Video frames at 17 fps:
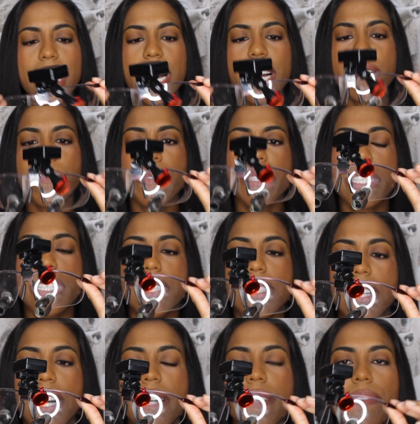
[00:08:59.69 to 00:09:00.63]
I really
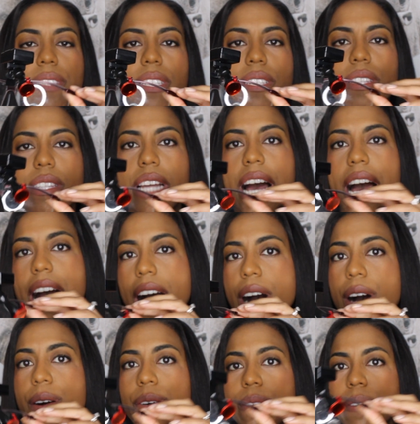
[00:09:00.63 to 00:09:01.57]
loved
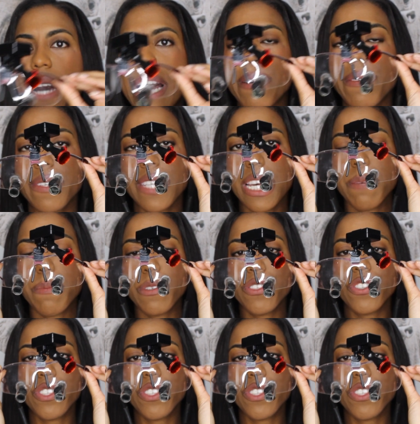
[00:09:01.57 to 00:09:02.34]
how I was able